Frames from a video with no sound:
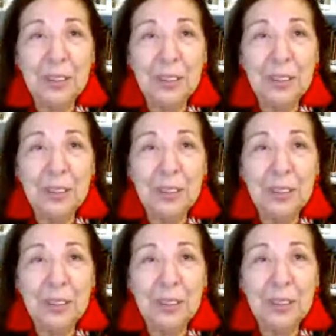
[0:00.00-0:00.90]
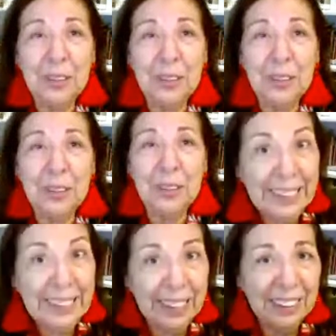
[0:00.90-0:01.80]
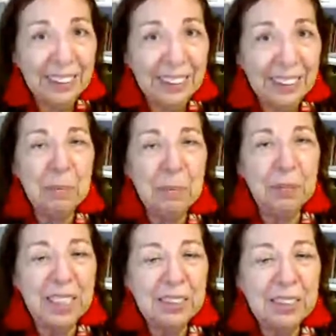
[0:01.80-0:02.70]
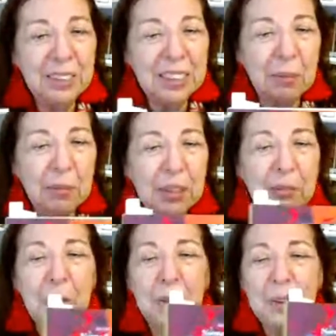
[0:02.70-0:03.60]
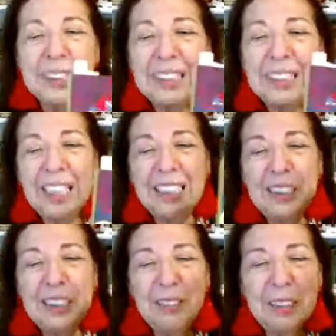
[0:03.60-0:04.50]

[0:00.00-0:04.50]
again, I break with some of the rules and do something different.